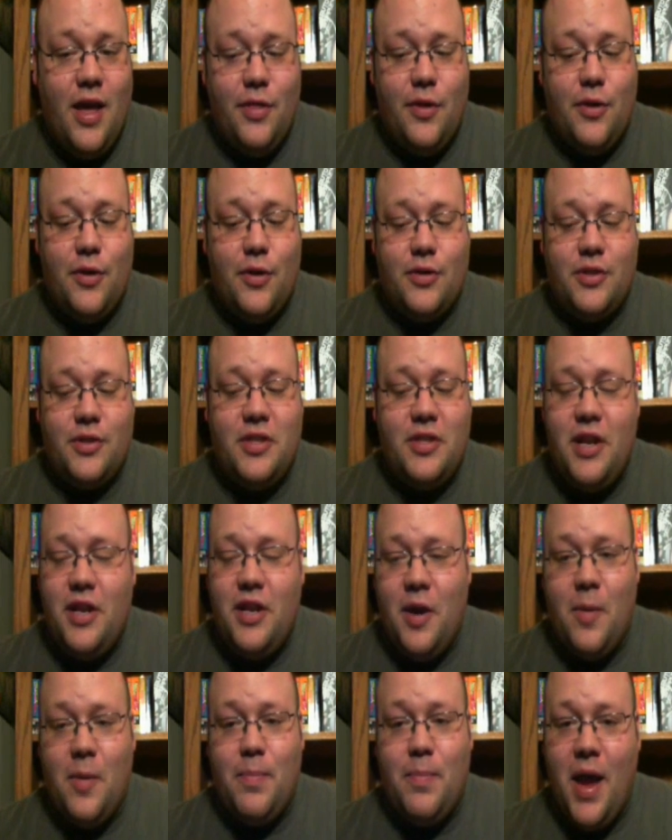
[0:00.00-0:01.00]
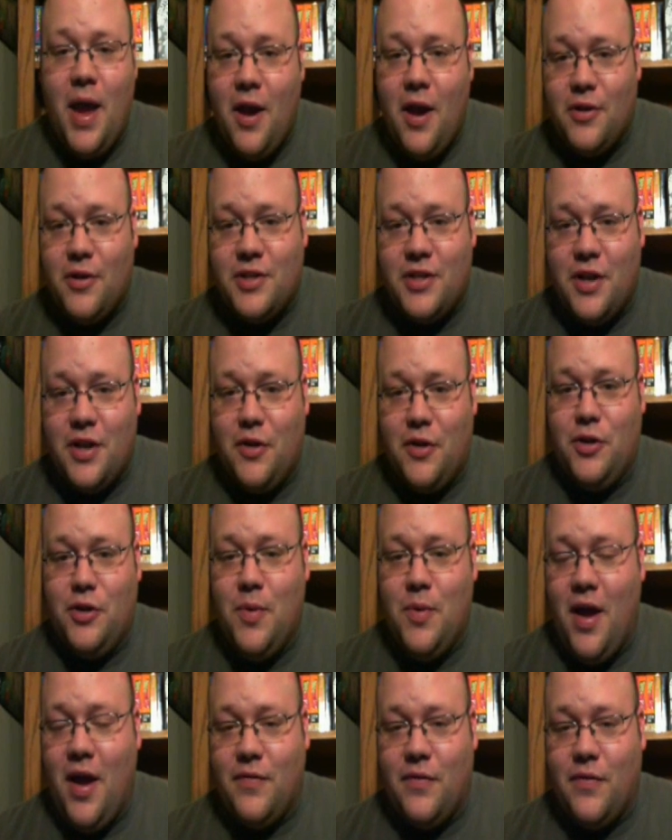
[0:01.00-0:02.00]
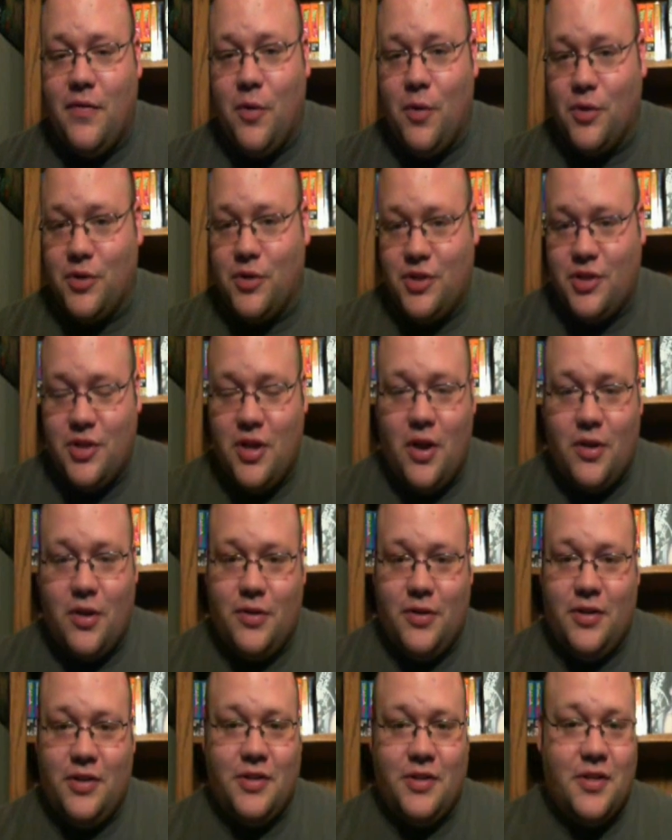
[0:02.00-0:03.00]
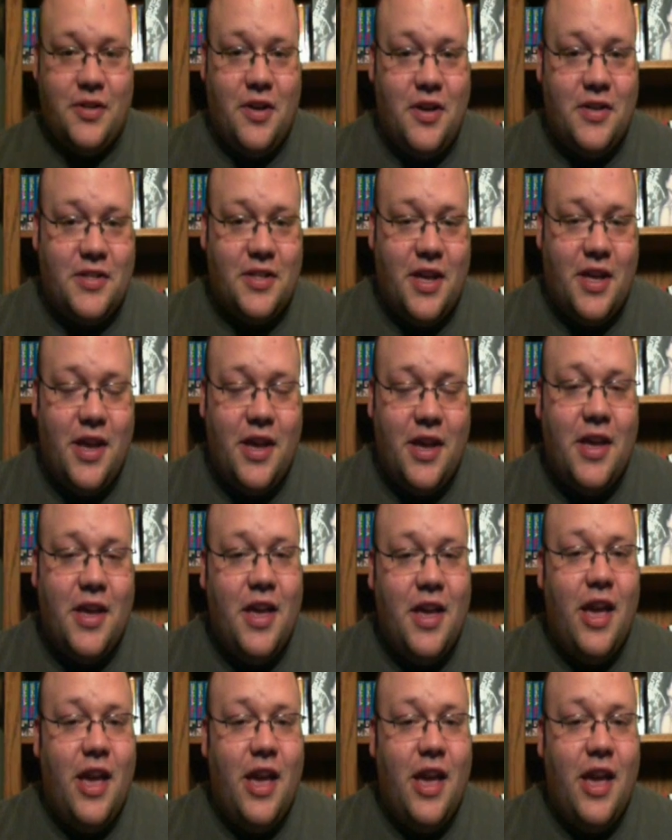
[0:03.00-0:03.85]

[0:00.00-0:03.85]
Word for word: They're setting up pairs here. You have, of course, Sakura and soccer Sasuke,